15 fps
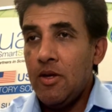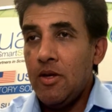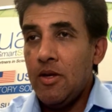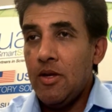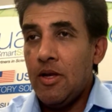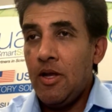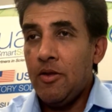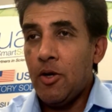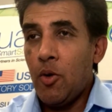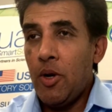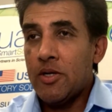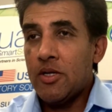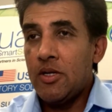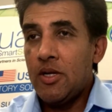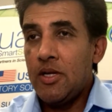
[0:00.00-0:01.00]
Another
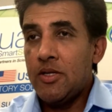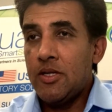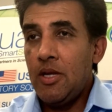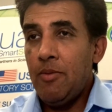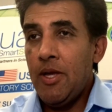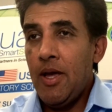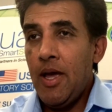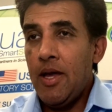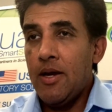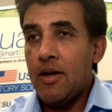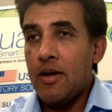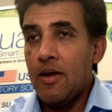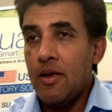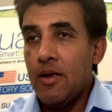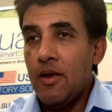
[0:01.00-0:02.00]
question: does CBN
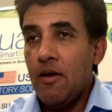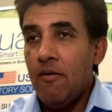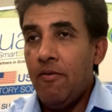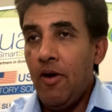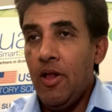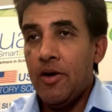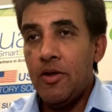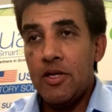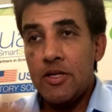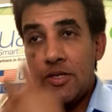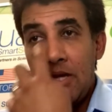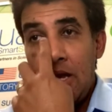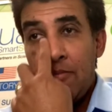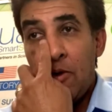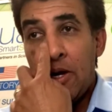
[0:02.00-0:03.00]
fall under the
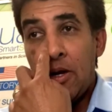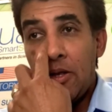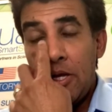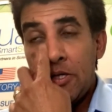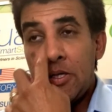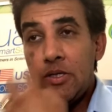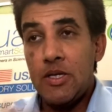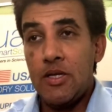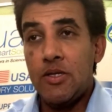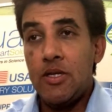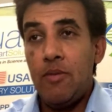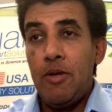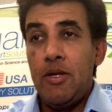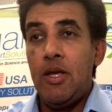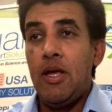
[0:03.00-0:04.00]
same regulations as
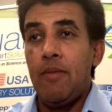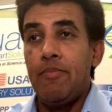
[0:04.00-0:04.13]
CBD?